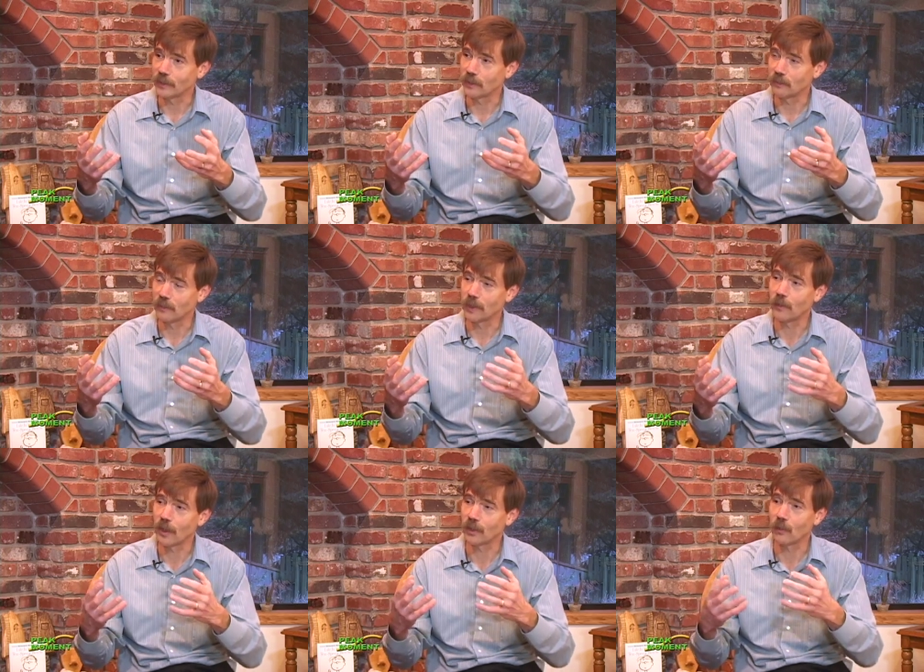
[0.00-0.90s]
You know, a big
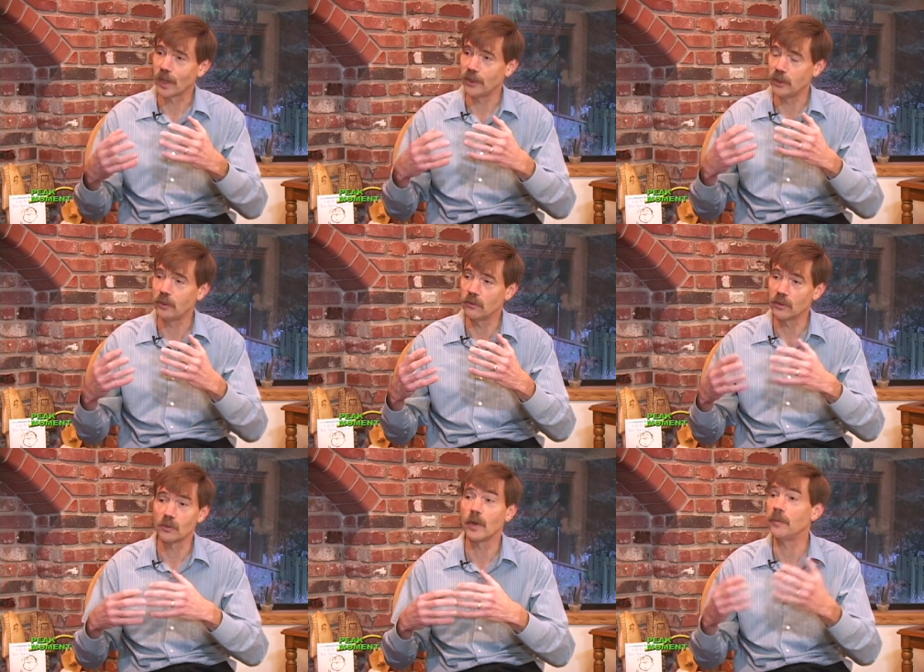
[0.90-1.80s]
part of what I do
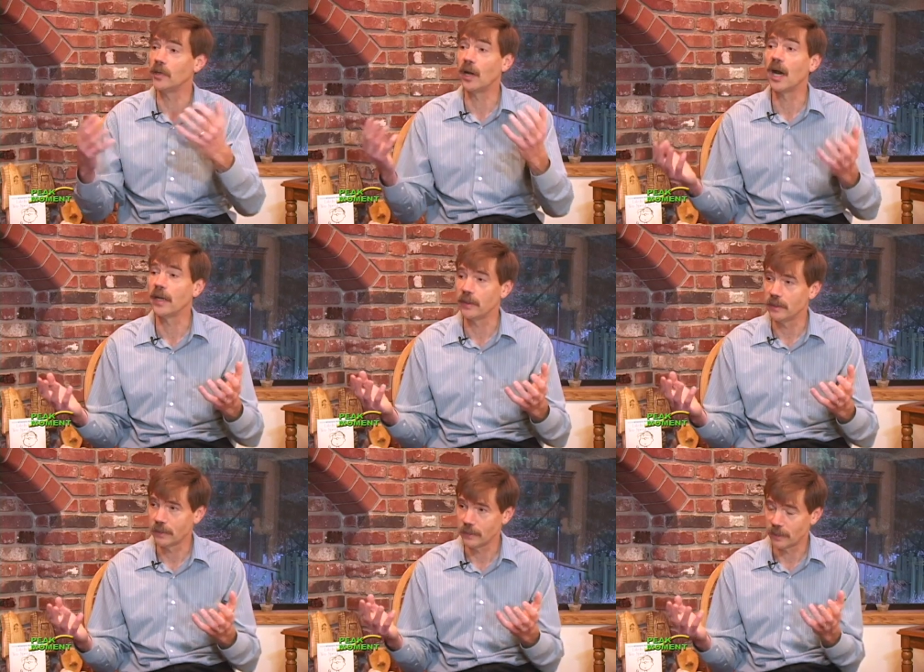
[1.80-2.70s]
goes way
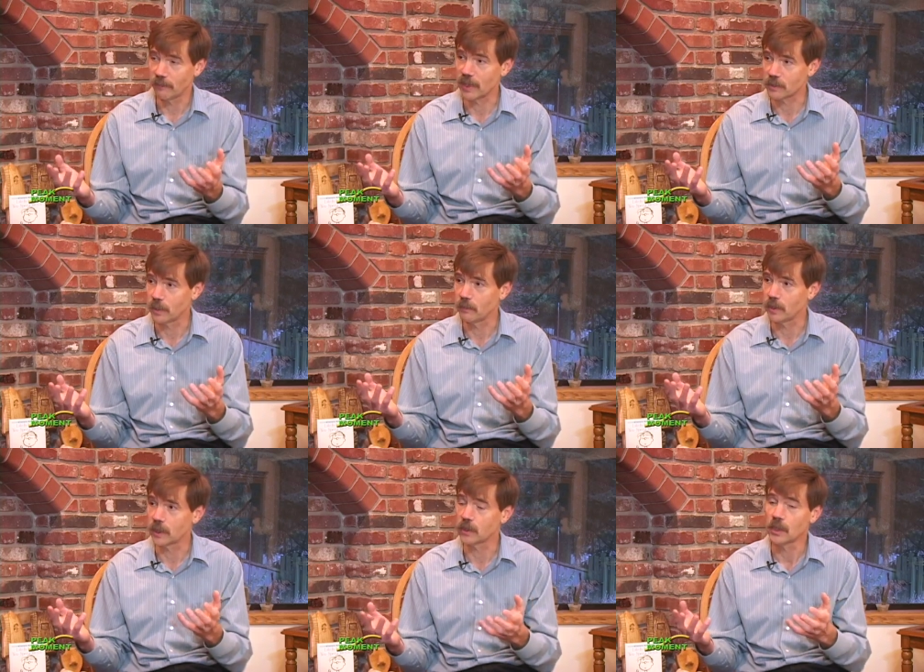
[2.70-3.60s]
beyond the investment,
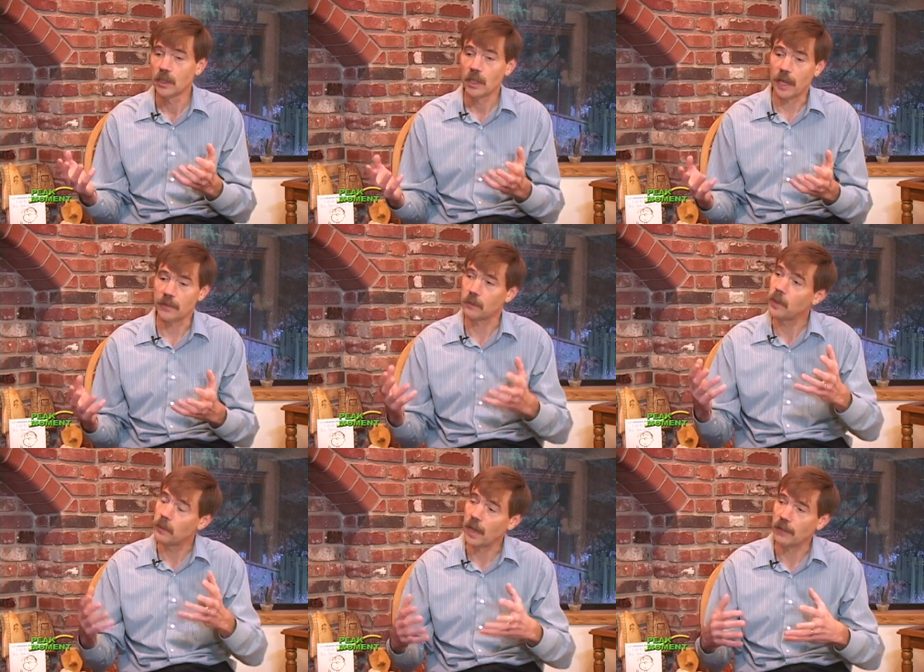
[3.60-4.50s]
because I think
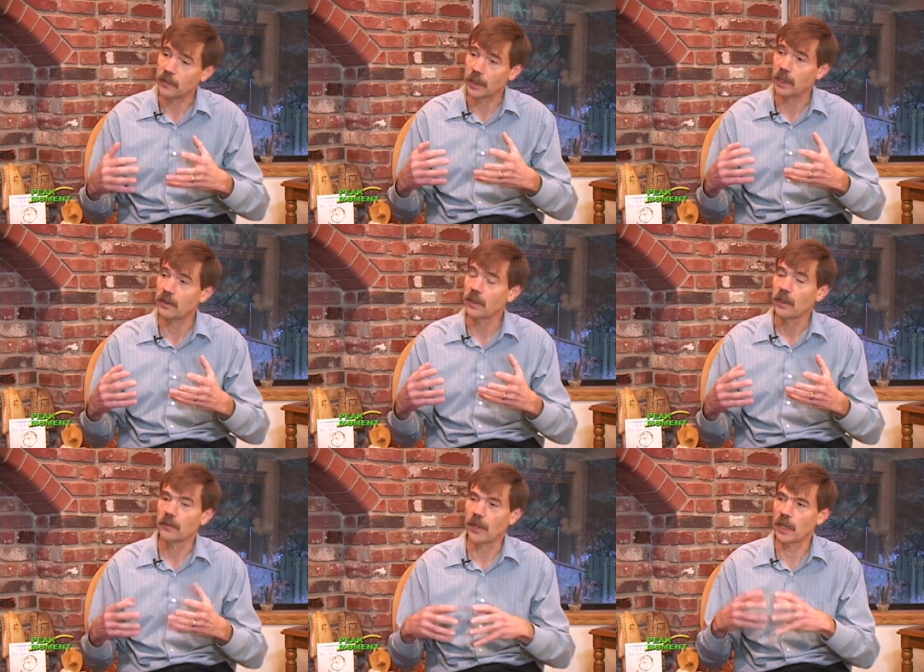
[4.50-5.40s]
people have to get
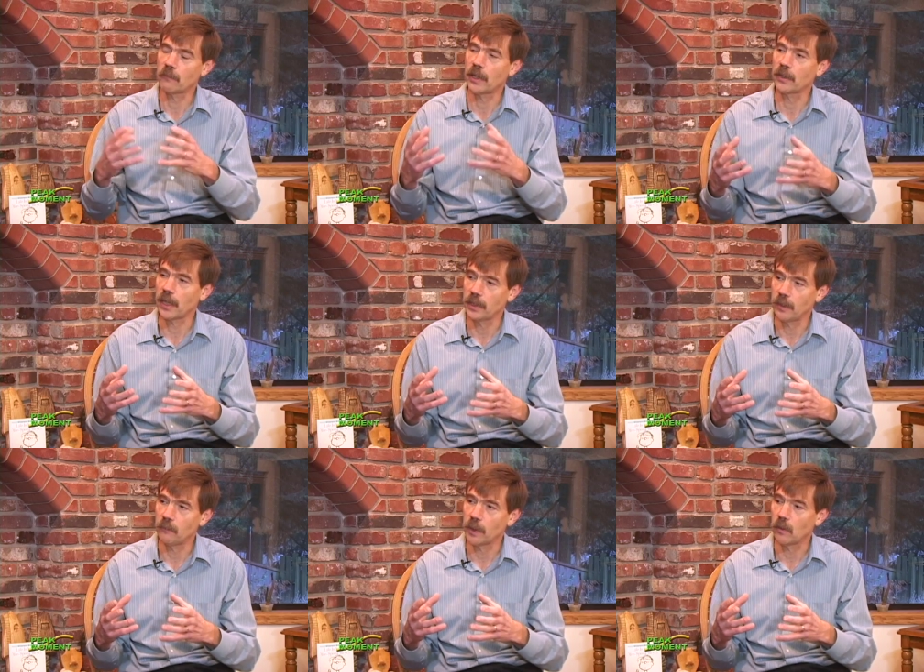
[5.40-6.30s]
their head around the
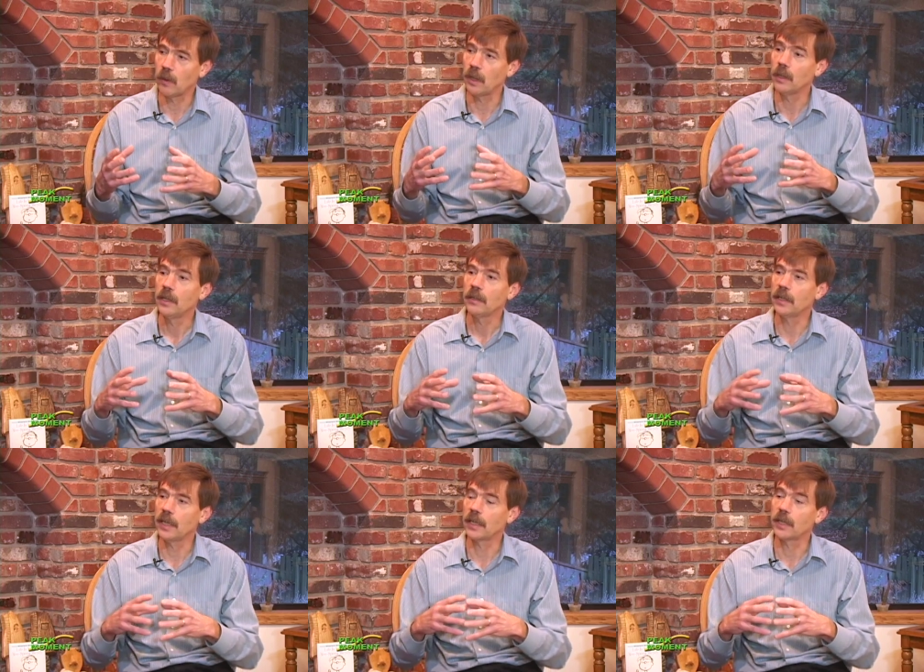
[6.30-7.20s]
idea of peak oil,
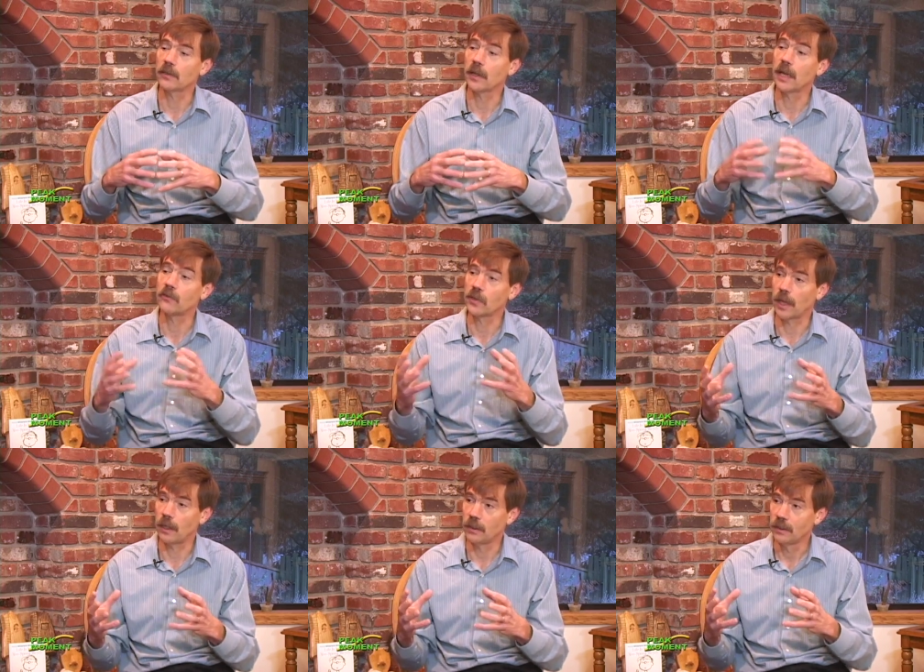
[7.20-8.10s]
then they can get their
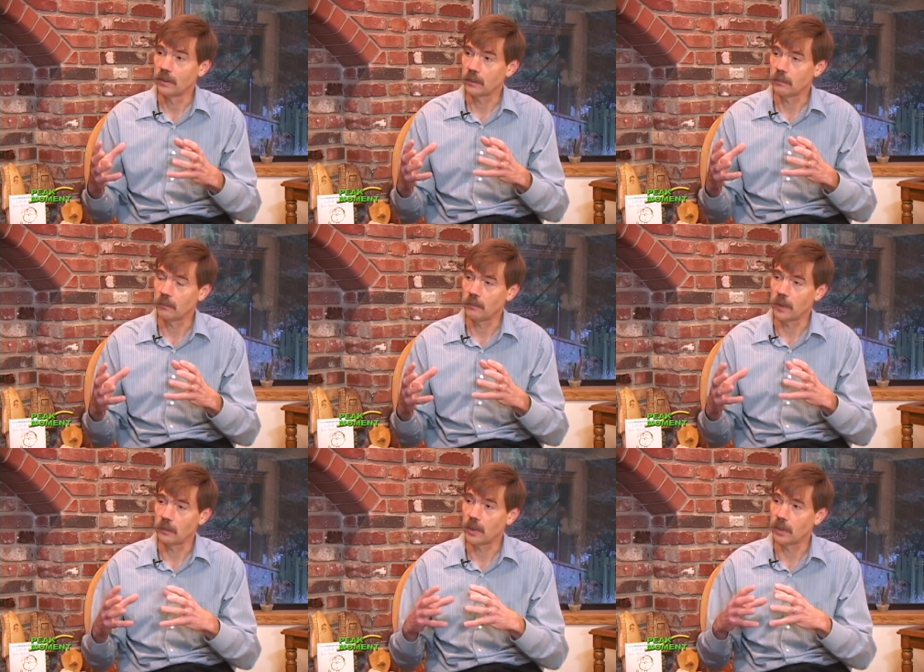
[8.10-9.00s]
lifestyle
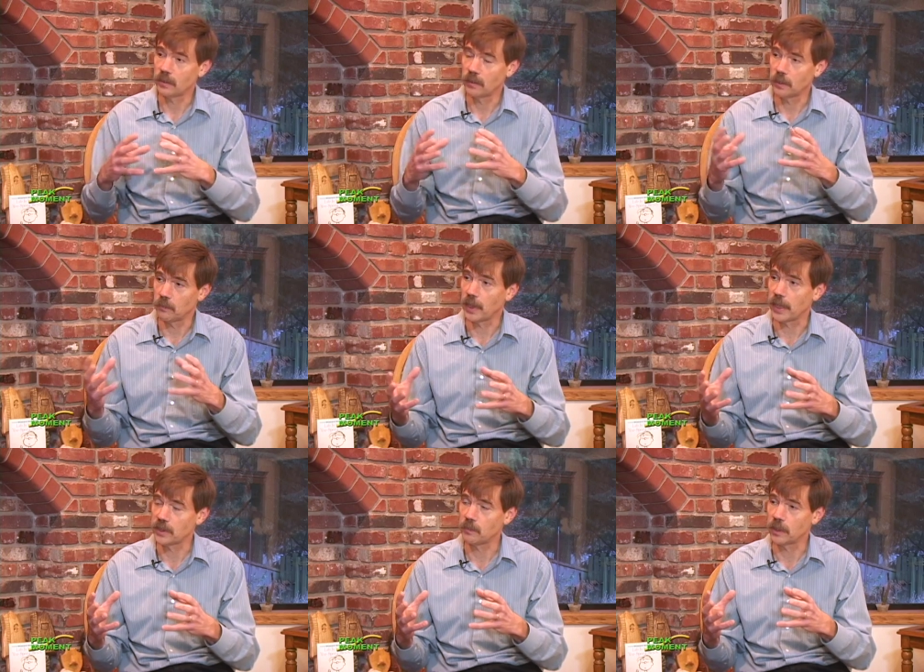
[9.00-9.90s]
in place.